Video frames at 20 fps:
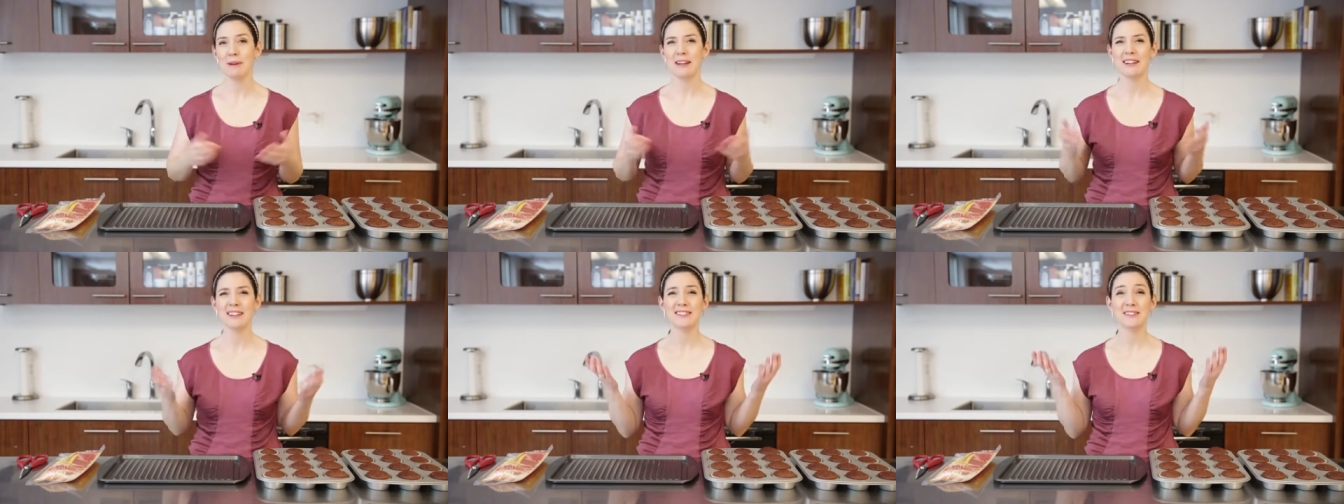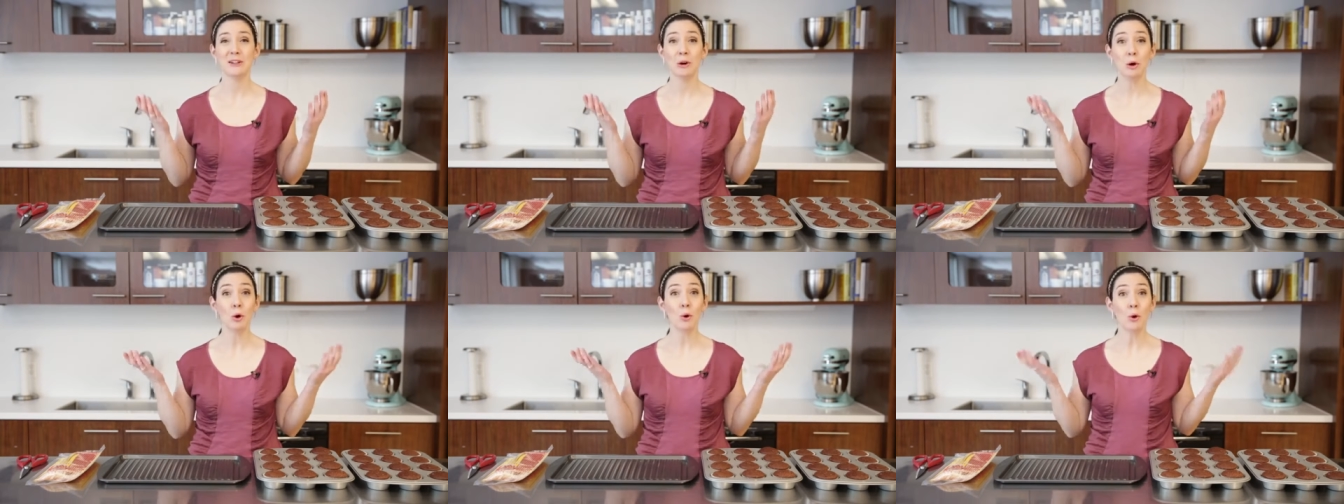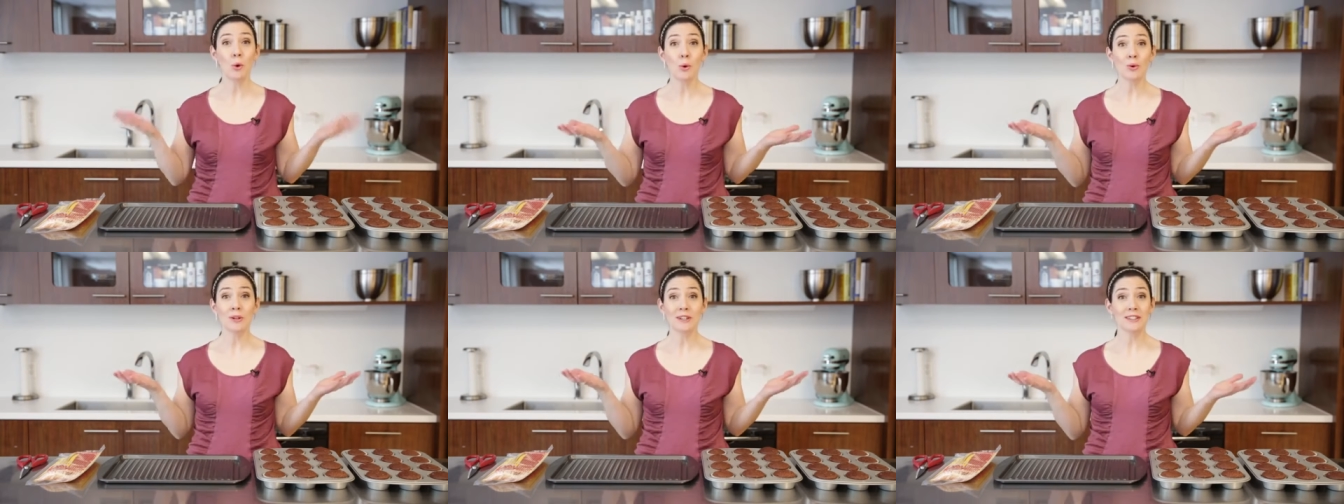because
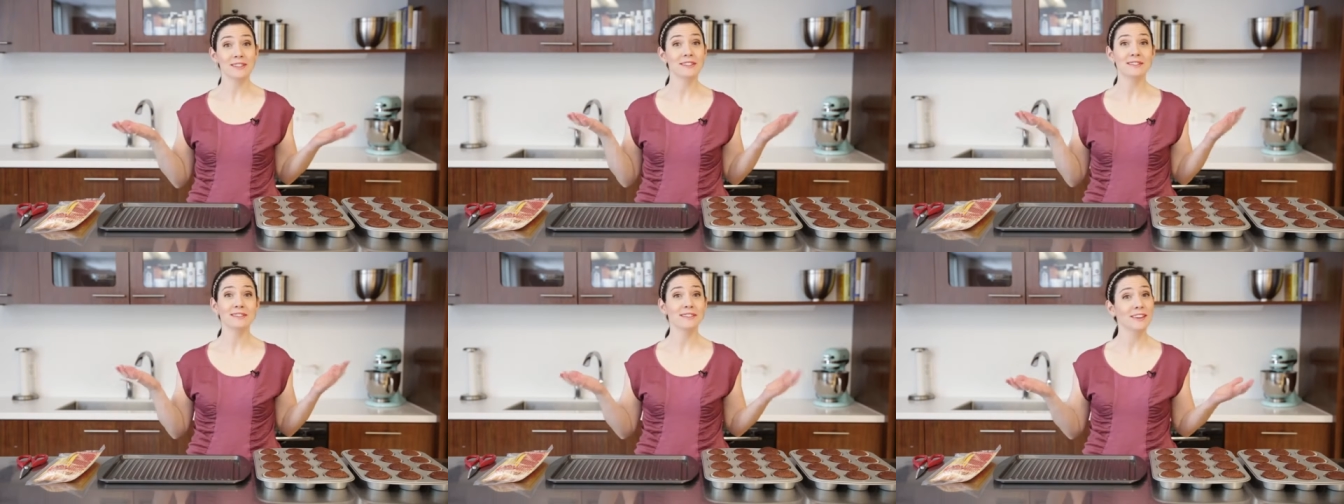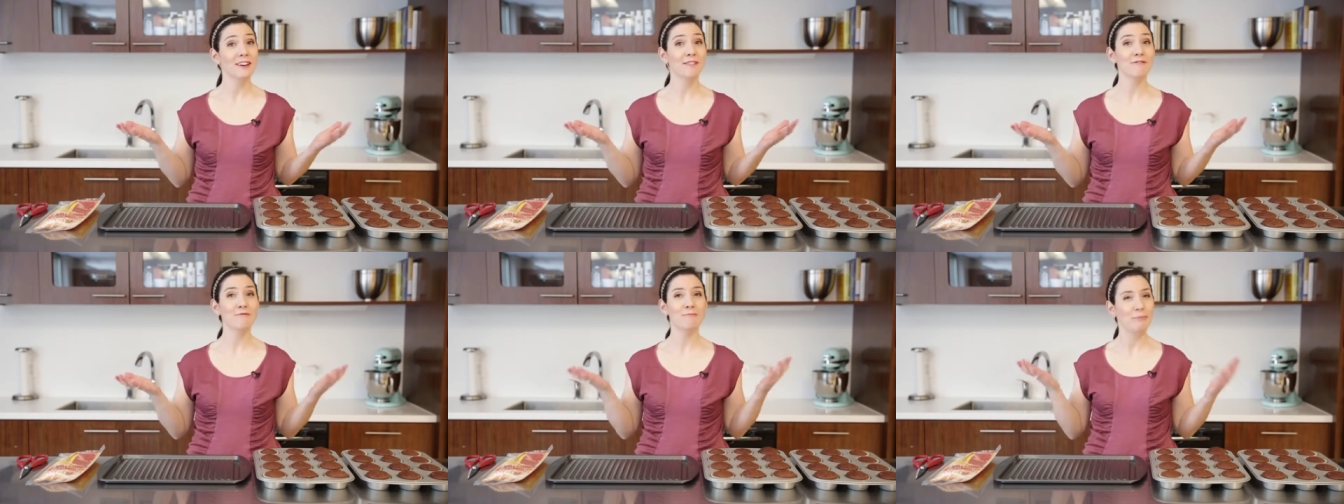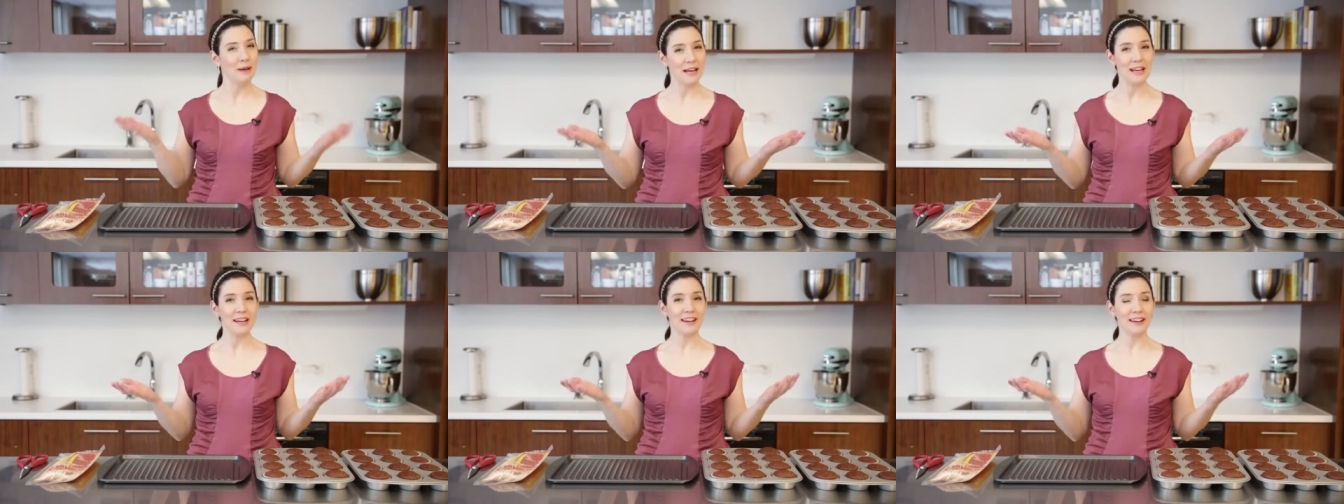who doesn't
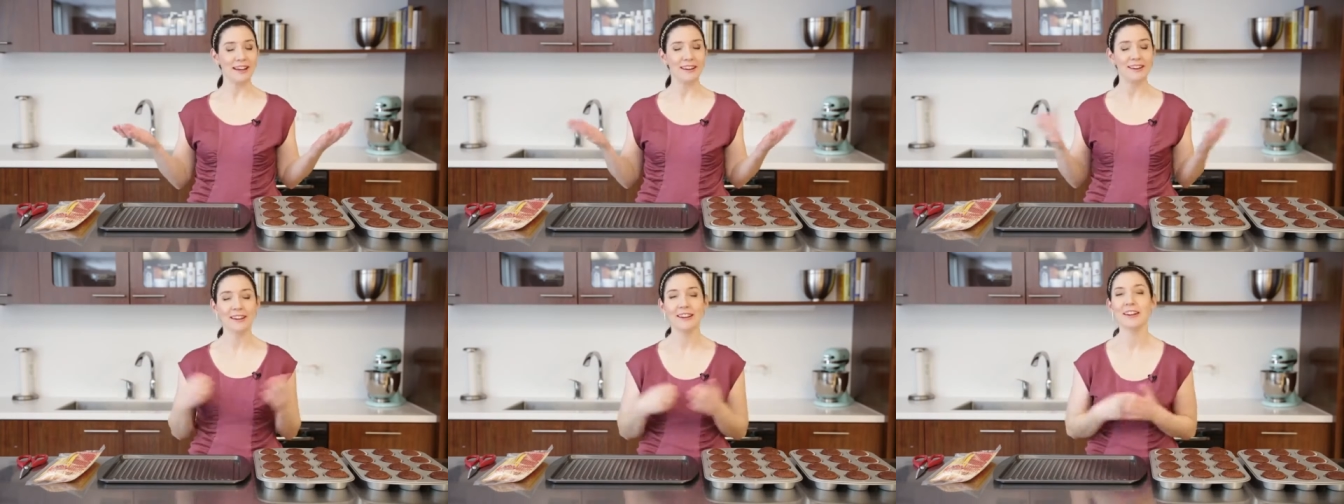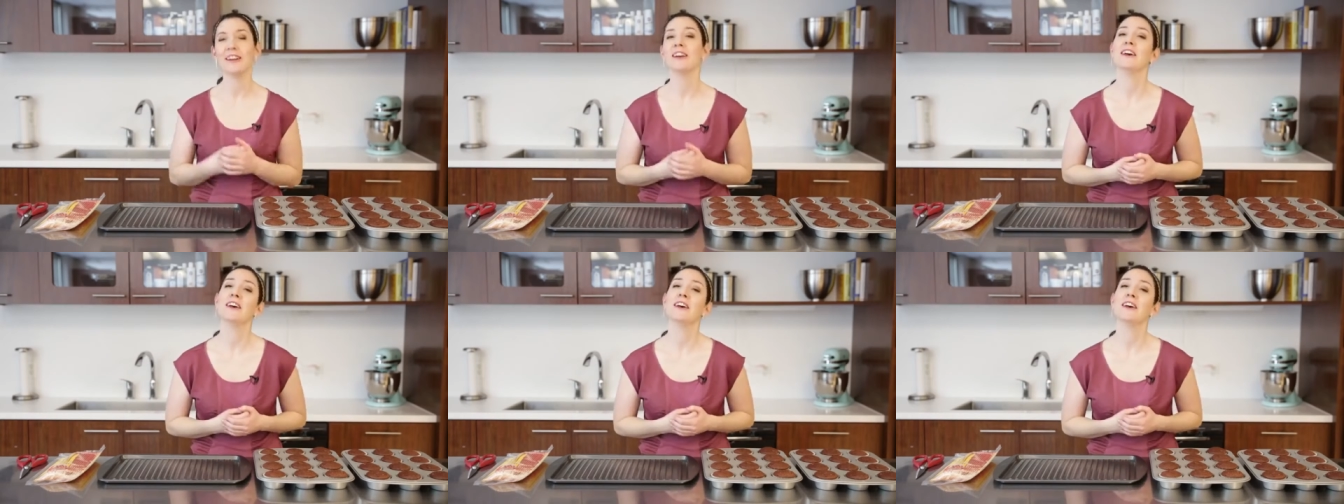love bacon?